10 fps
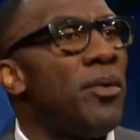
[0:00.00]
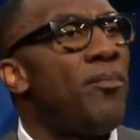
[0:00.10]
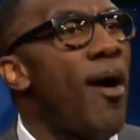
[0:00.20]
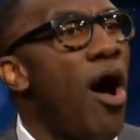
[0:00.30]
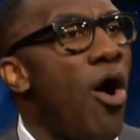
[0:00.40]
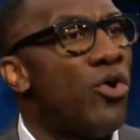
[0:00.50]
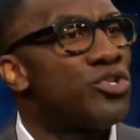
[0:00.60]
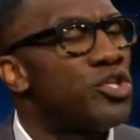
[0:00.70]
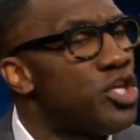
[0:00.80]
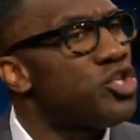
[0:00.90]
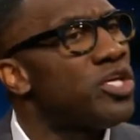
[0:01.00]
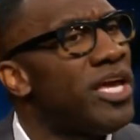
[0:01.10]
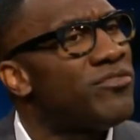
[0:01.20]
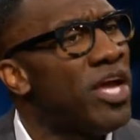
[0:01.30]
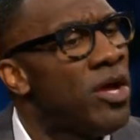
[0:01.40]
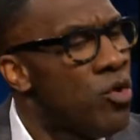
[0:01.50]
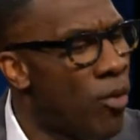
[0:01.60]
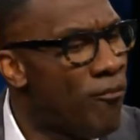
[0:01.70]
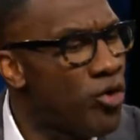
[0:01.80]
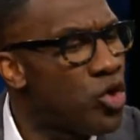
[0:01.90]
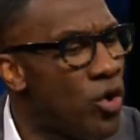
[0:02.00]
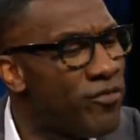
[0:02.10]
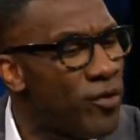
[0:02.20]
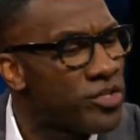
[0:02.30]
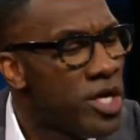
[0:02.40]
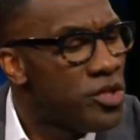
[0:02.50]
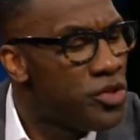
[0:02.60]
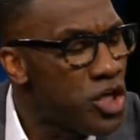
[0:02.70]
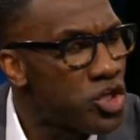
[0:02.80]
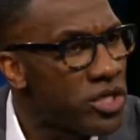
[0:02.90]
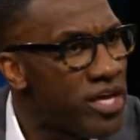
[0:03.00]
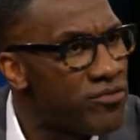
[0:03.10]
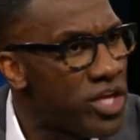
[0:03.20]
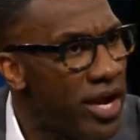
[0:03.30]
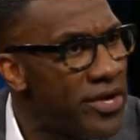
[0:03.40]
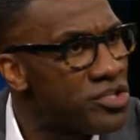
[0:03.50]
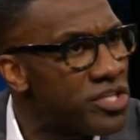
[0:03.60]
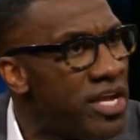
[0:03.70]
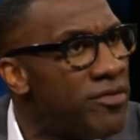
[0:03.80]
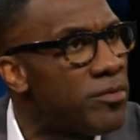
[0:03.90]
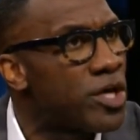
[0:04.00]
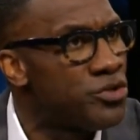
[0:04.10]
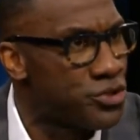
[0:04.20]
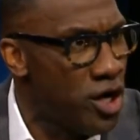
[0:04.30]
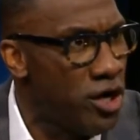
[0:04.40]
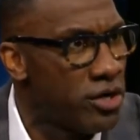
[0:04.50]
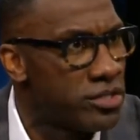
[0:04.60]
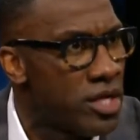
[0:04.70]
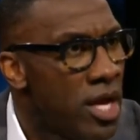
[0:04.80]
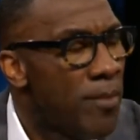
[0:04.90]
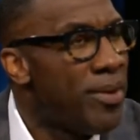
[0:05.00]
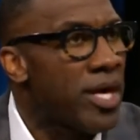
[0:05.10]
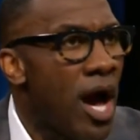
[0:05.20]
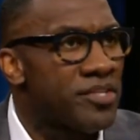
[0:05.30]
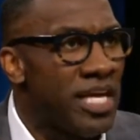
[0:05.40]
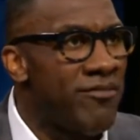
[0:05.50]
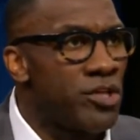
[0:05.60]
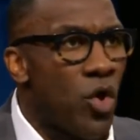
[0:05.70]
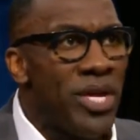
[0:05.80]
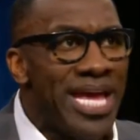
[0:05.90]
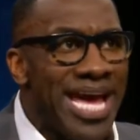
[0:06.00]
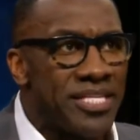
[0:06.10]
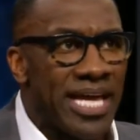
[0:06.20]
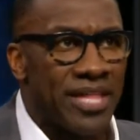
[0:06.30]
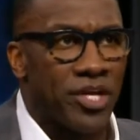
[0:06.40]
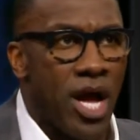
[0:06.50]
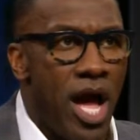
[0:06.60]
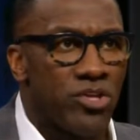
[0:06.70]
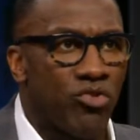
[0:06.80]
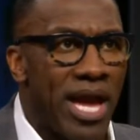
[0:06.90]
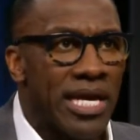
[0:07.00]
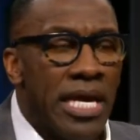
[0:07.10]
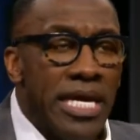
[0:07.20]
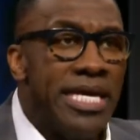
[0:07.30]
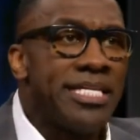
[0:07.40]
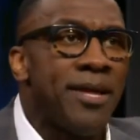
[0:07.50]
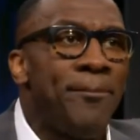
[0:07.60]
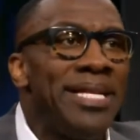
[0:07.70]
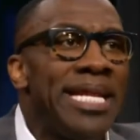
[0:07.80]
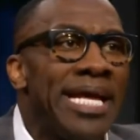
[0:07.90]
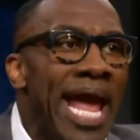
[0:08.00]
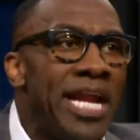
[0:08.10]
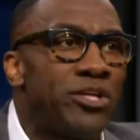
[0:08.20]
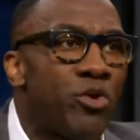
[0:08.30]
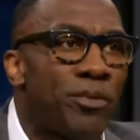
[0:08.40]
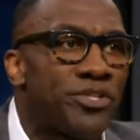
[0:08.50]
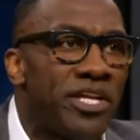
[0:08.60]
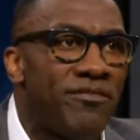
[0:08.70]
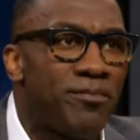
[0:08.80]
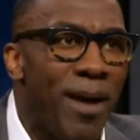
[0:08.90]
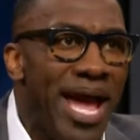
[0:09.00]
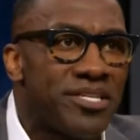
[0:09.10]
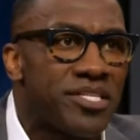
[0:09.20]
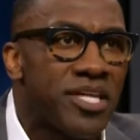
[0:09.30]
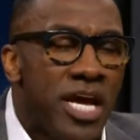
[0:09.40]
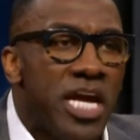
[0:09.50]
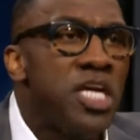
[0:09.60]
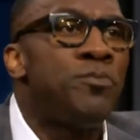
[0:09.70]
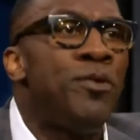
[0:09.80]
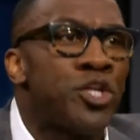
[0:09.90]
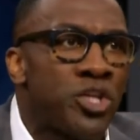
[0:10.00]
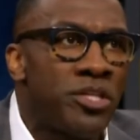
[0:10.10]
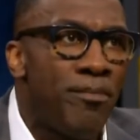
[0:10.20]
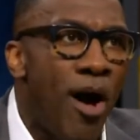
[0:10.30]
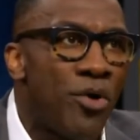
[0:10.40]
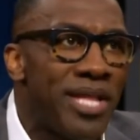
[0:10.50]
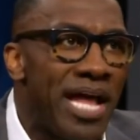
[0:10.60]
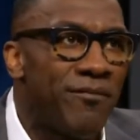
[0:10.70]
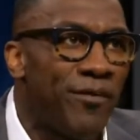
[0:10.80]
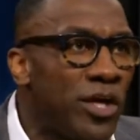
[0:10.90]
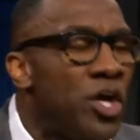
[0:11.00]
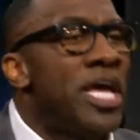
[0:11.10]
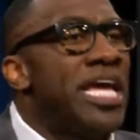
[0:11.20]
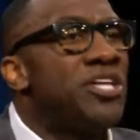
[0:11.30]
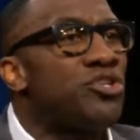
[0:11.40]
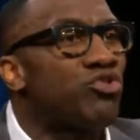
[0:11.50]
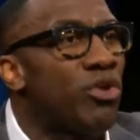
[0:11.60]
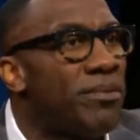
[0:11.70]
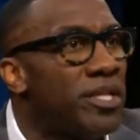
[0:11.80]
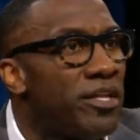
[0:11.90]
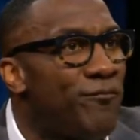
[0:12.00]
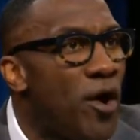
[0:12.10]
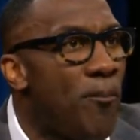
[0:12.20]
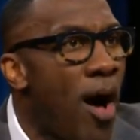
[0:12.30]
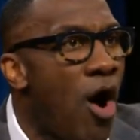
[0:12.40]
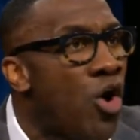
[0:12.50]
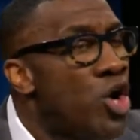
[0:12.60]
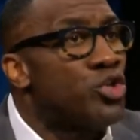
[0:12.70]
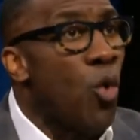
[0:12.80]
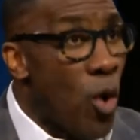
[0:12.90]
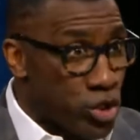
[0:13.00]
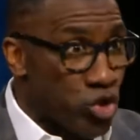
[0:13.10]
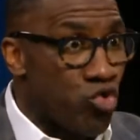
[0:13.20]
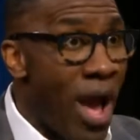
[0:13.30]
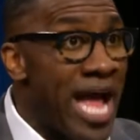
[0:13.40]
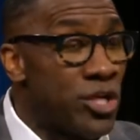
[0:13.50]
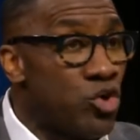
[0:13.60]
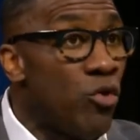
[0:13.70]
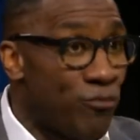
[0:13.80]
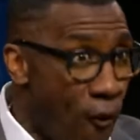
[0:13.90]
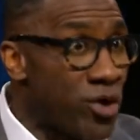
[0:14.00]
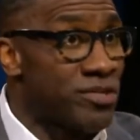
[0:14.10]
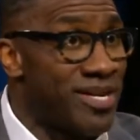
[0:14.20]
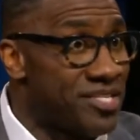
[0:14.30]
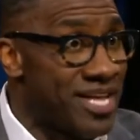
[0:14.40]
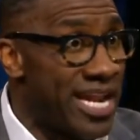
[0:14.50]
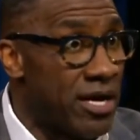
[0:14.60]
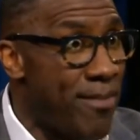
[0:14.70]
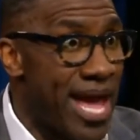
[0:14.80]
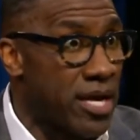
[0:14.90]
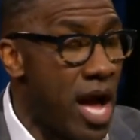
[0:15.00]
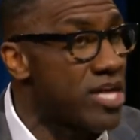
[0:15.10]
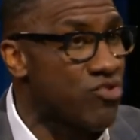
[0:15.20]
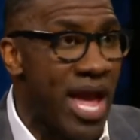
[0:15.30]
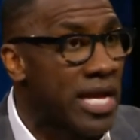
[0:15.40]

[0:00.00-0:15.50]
pause. This should give Jerry, before you go any further, this should give Jerry and Steven concerns because even though he hasn't got the contract, he's completing 82% of his passes. He's pushing the ball down the field. He's distributing the football. So what you're trying to do is force him into signing a bad contract.